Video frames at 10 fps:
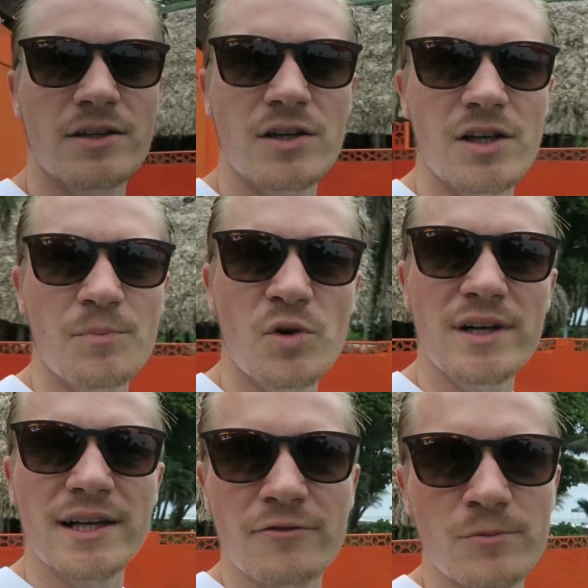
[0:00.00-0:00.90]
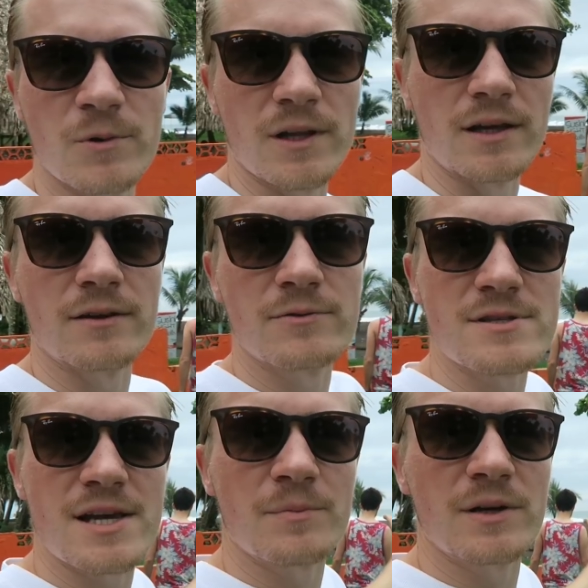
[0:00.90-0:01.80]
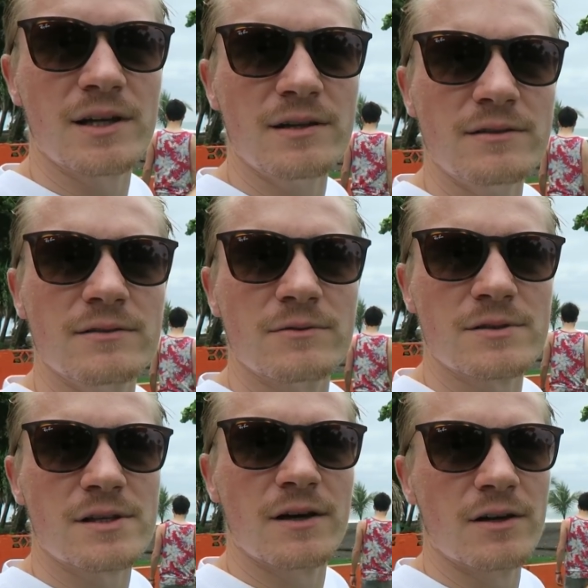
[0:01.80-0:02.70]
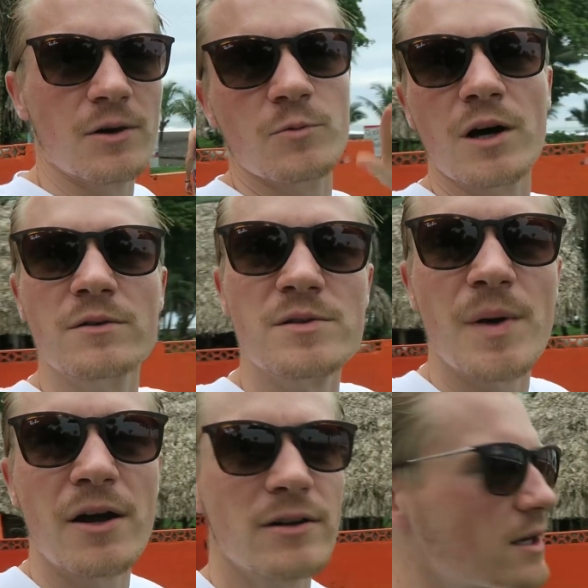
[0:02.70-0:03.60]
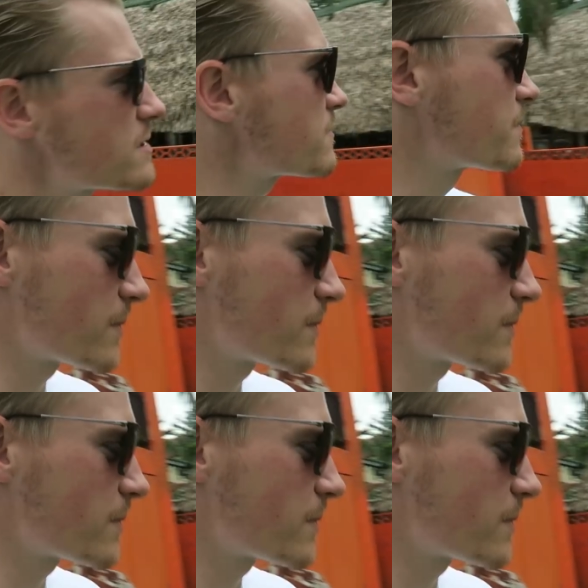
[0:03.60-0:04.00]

Good morning everybody. What's happening? What's going on? Welcome to paradise.